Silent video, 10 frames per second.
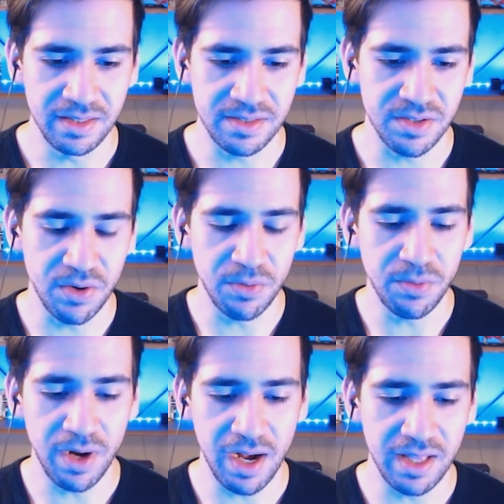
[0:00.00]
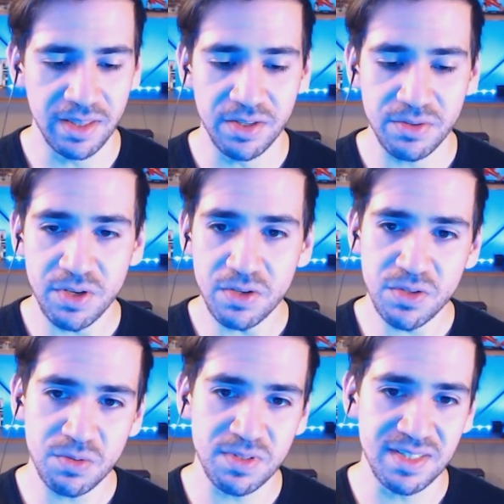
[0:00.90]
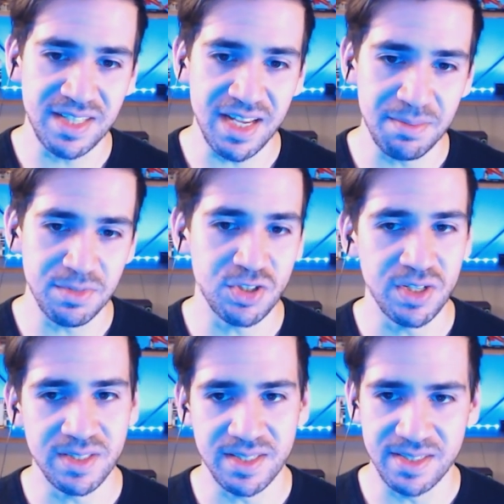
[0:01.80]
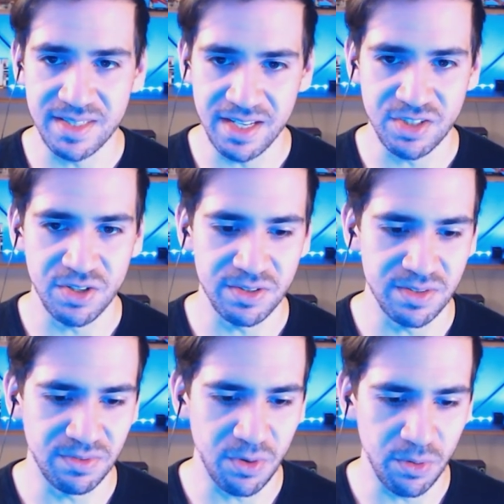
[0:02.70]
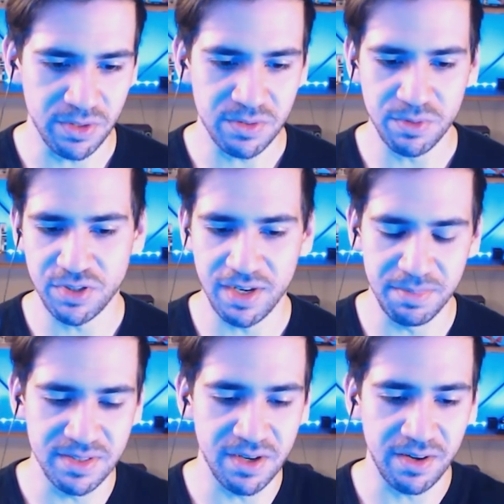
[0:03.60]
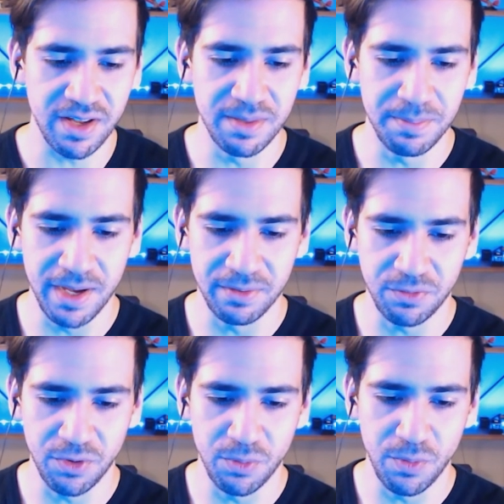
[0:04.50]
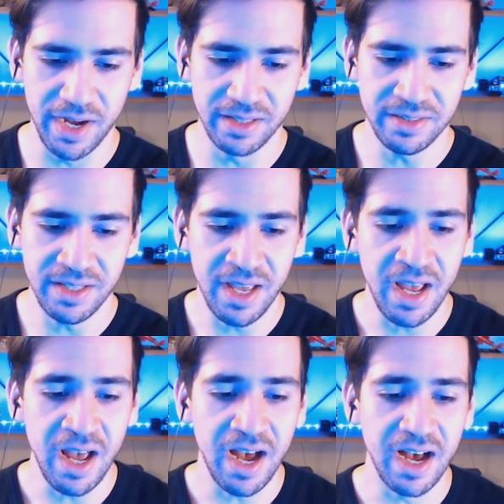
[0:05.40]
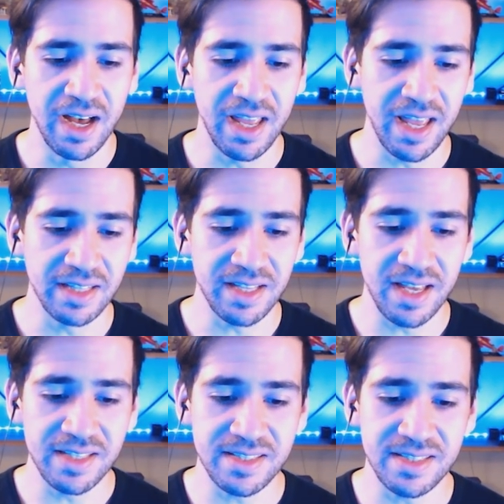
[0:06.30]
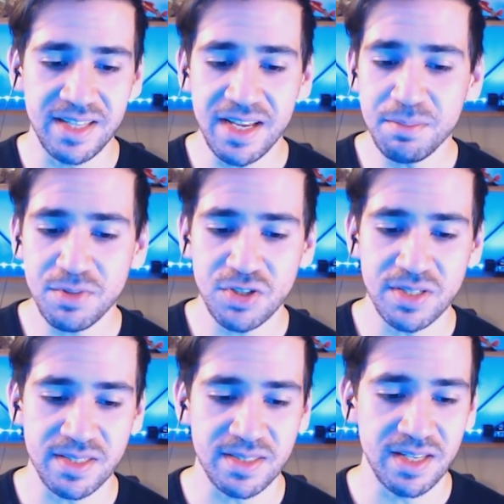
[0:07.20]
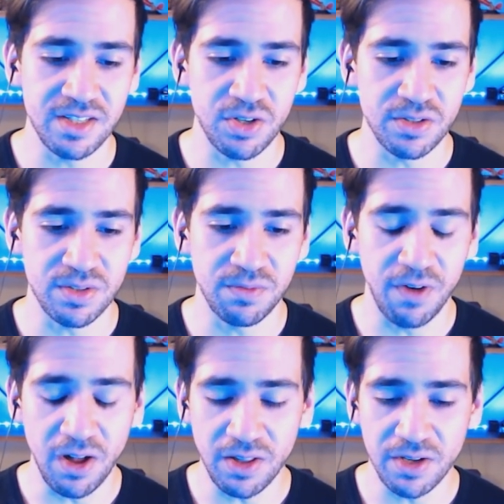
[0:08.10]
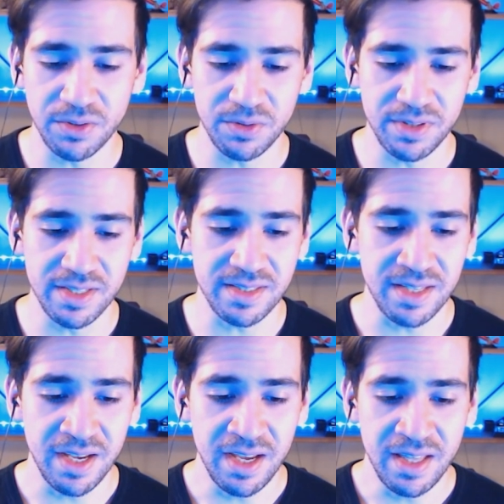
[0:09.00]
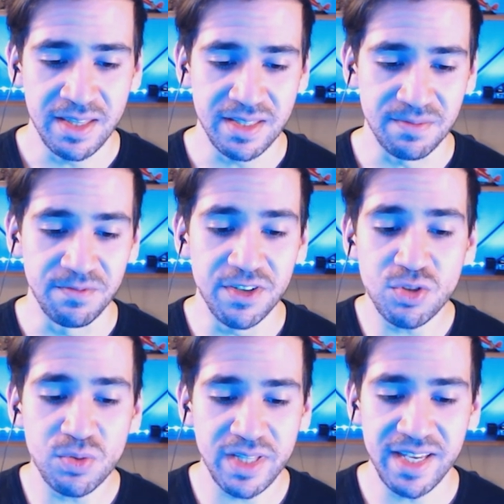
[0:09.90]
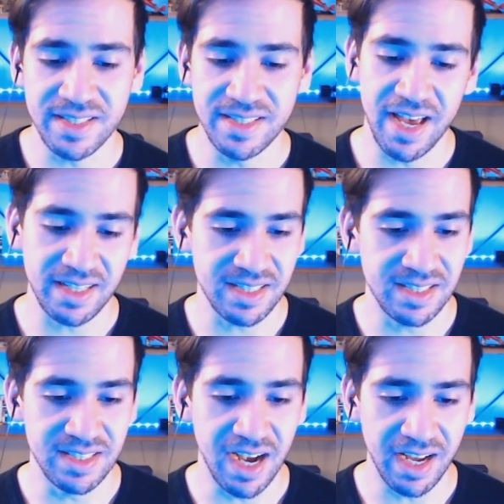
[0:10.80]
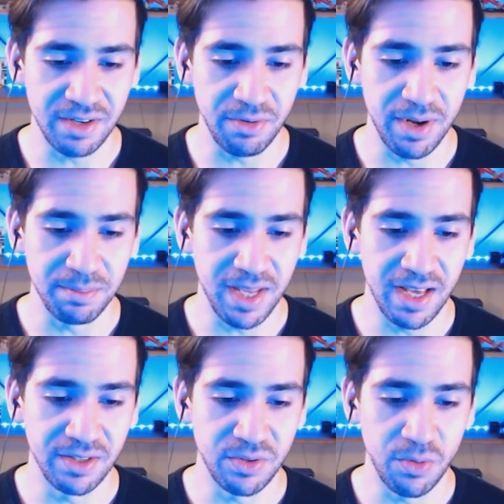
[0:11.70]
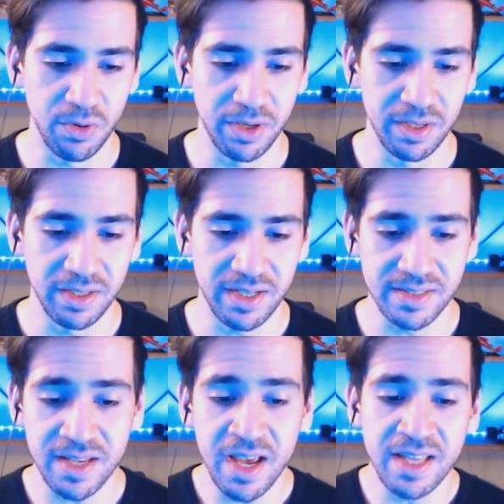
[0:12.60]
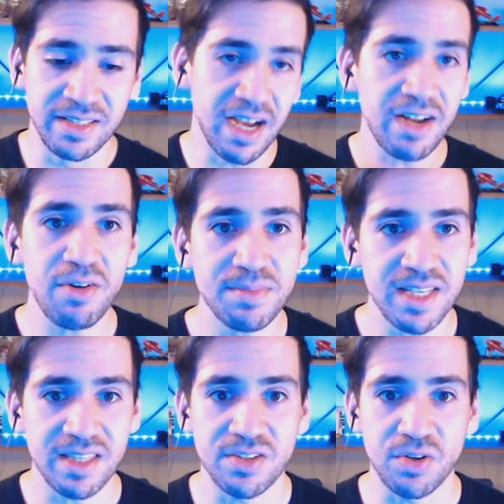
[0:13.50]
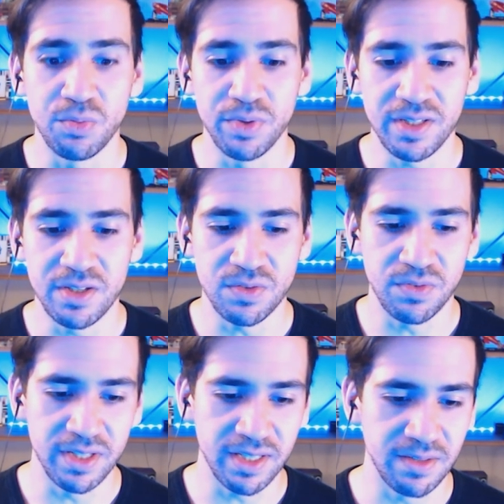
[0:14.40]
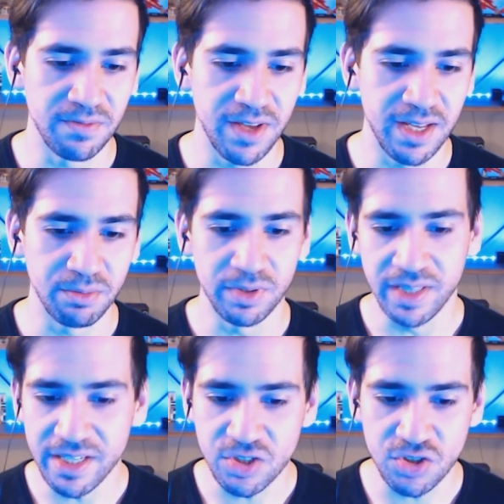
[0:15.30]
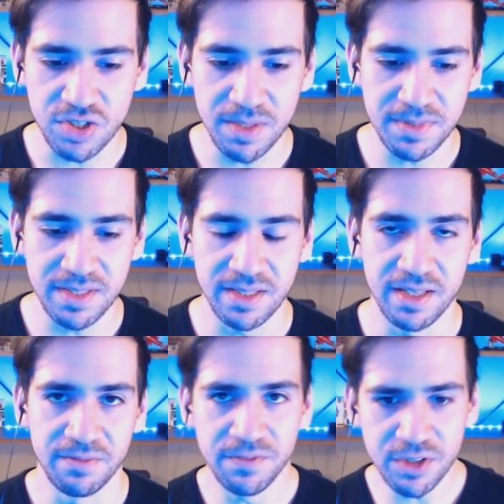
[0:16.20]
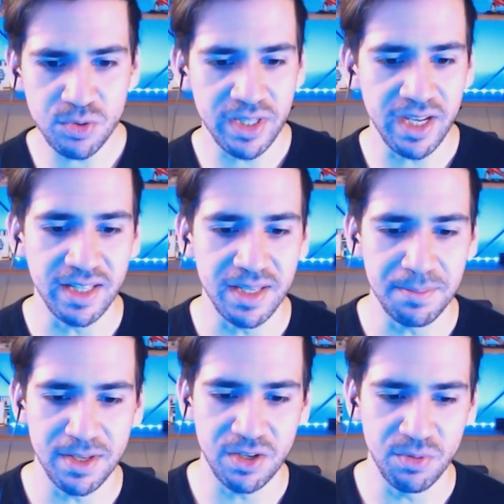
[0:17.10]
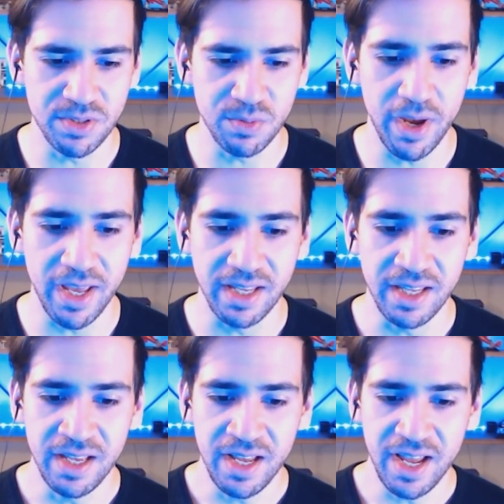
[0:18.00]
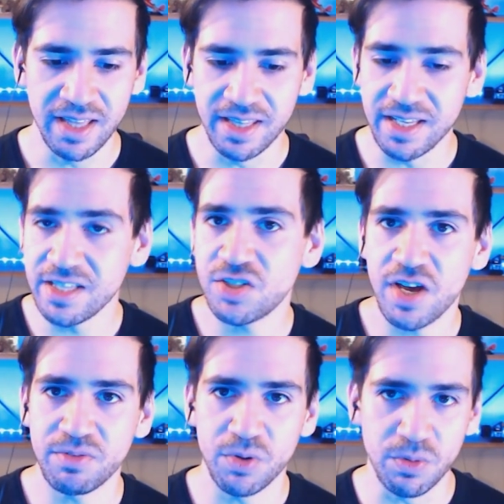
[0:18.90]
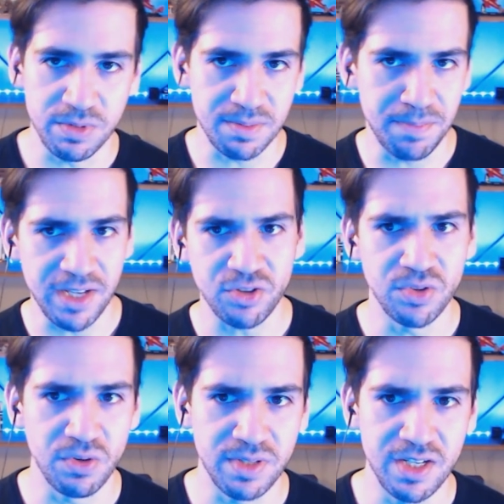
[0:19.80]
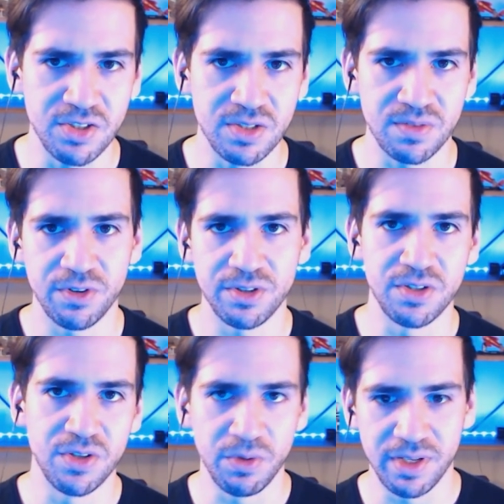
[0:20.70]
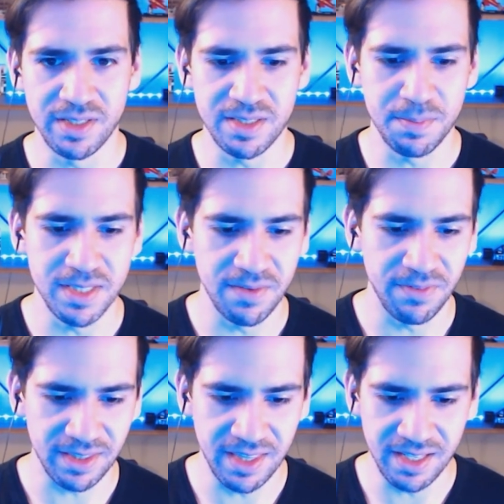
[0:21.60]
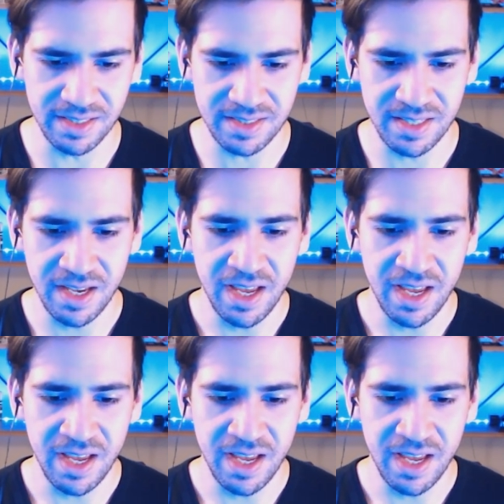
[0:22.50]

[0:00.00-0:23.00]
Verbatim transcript: so uh, there's also state machines and state charts, of course, which I've been talking about for a while. Uh, and state machines and state charts fall under this this visually exact diagram category, because diagrams like these are really useful in conveying relationships in a visually unambiguous way, and they each have their own special notations for denoting specific things.